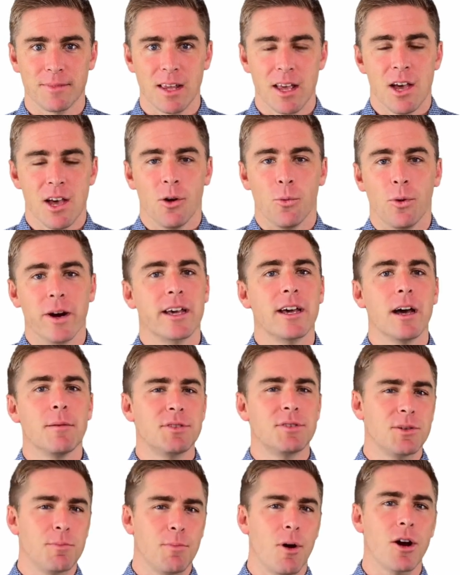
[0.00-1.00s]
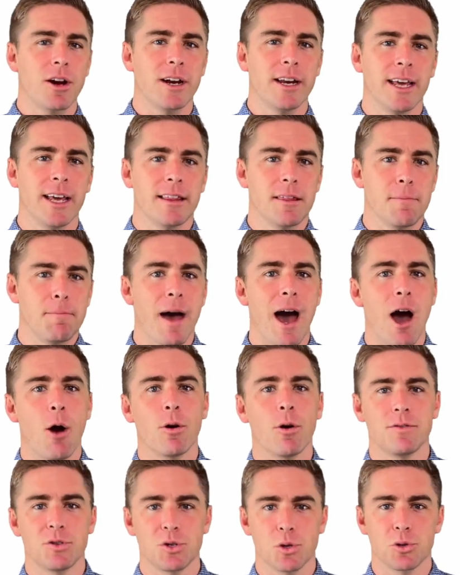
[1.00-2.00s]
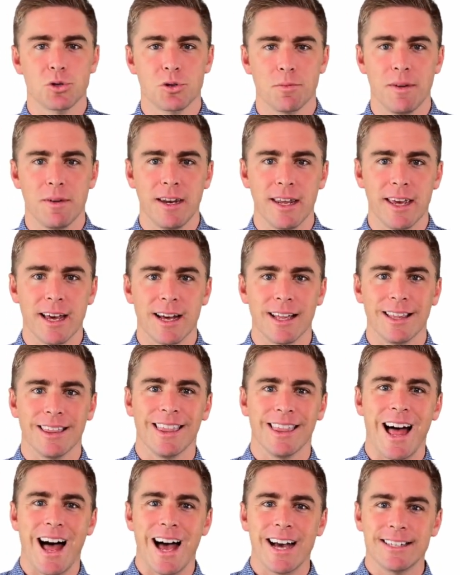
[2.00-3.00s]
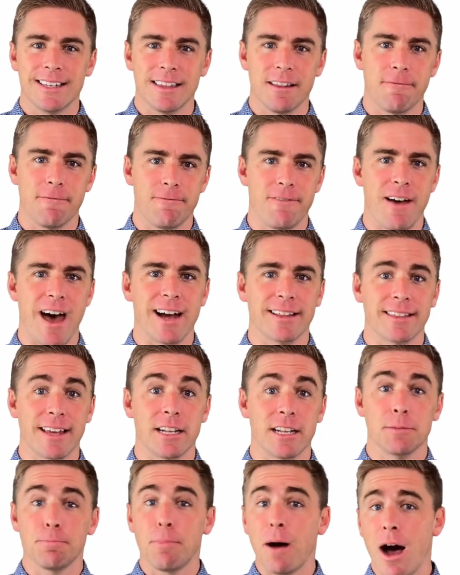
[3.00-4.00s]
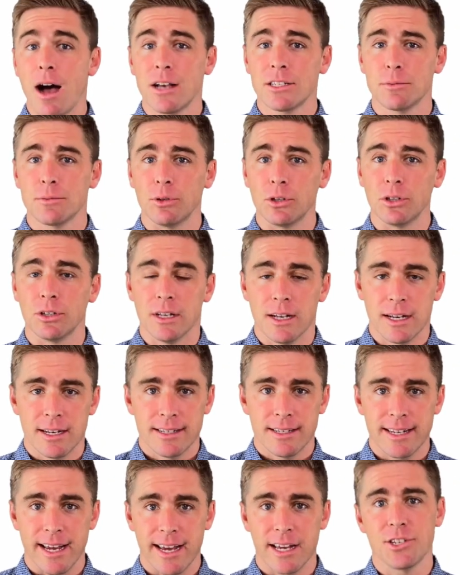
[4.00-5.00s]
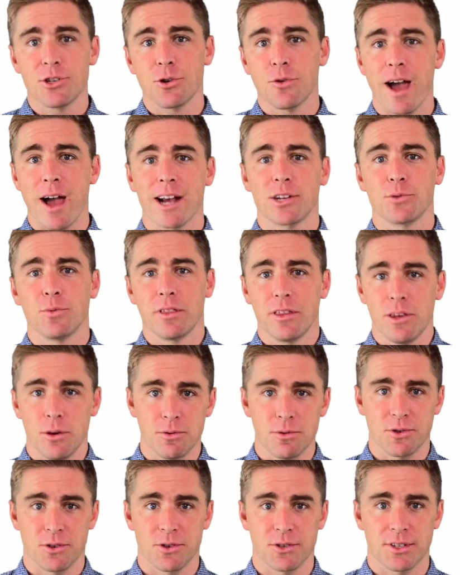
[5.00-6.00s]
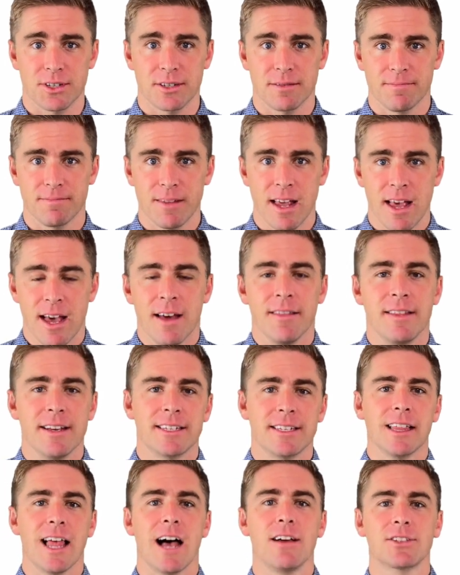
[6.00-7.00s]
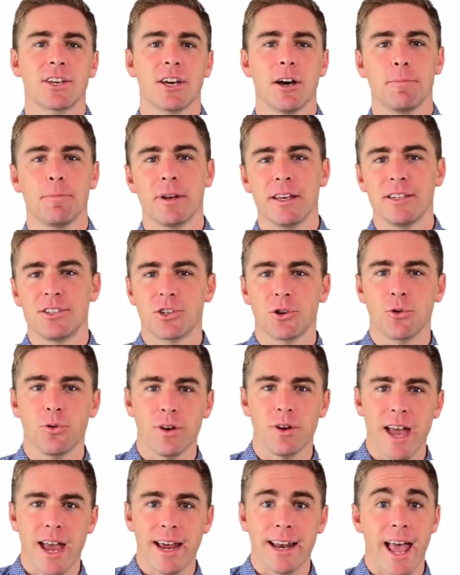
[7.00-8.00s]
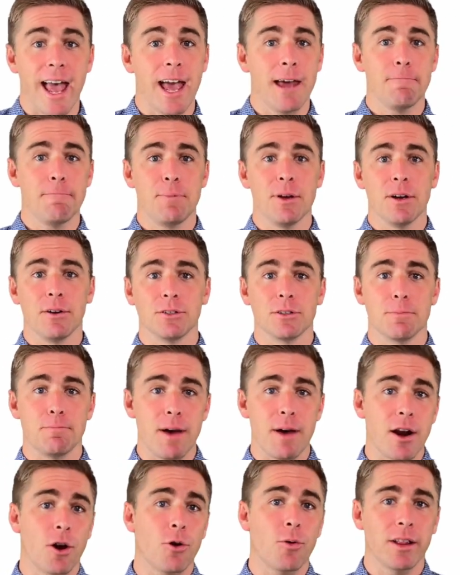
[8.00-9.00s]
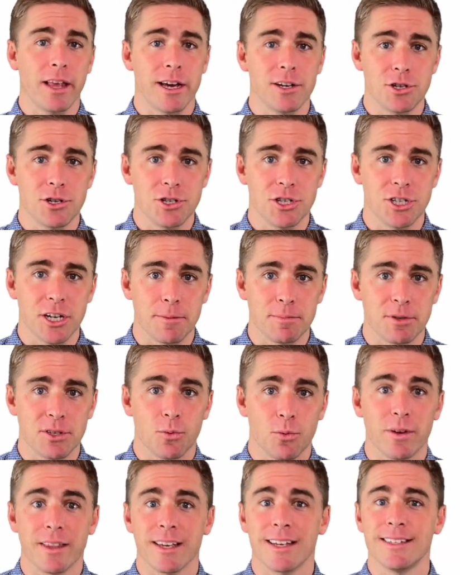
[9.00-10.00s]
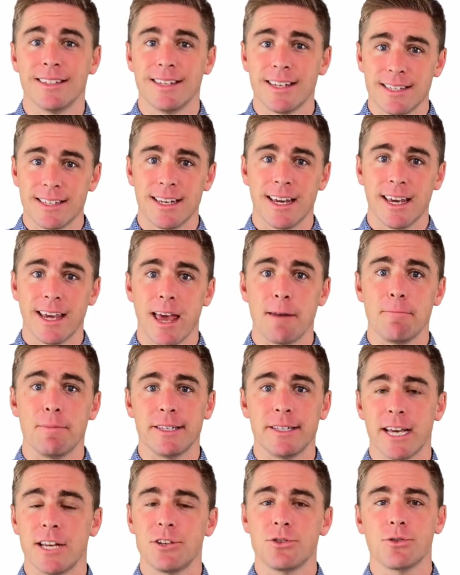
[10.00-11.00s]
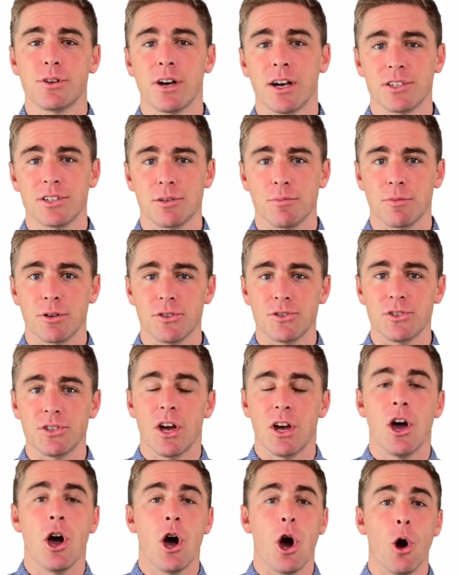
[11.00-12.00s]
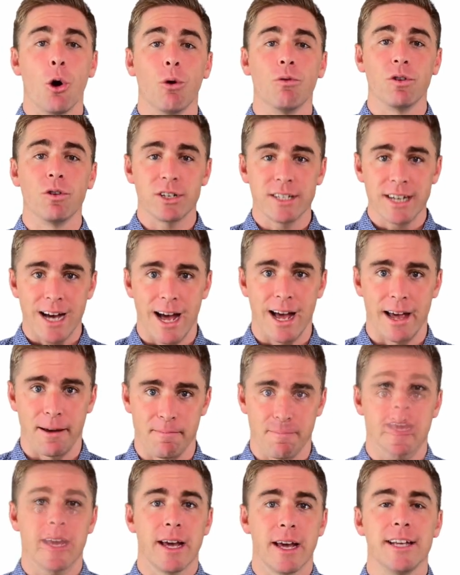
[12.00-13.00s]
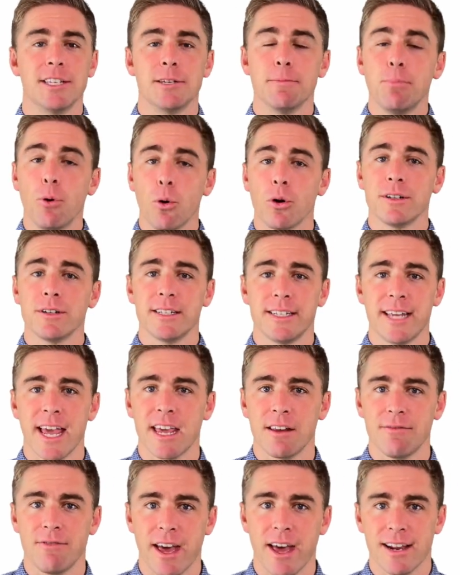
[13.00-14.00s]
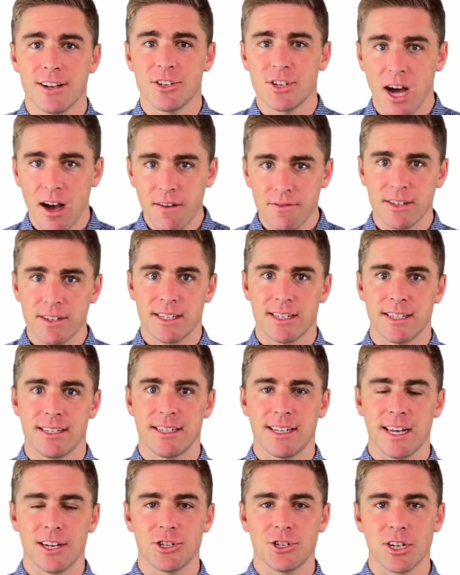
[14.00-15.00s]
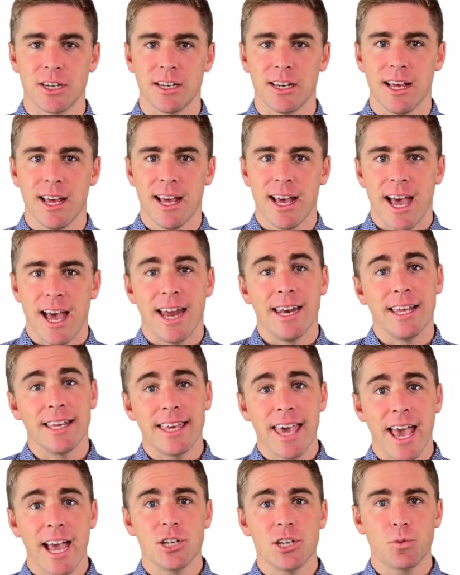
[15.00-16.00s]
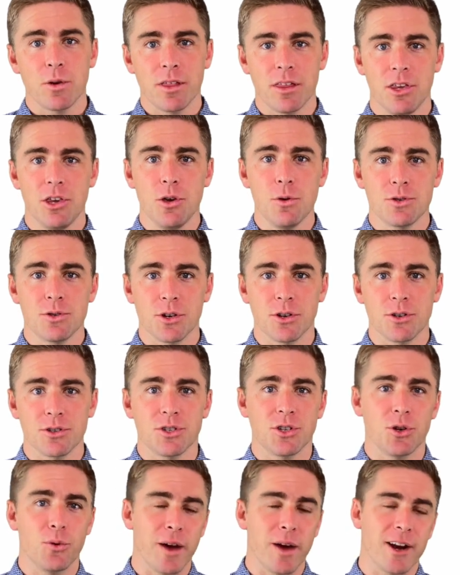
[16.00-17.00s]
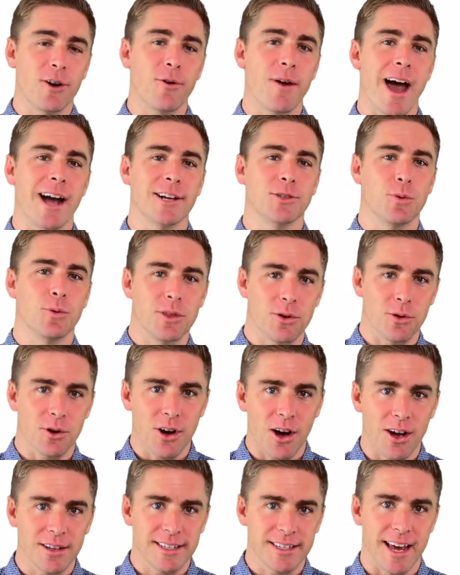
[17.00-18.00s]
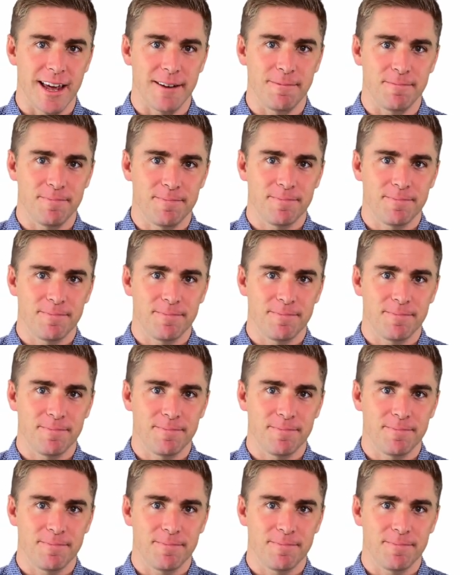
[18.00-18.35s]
When it comes to marketing, the power of social media lies in the fact that it's possible to interact with users. This allows companies to create and build better relationships with existing and potential customers over time. It's important to take advantage of this distinction and engage with users who interact with your content.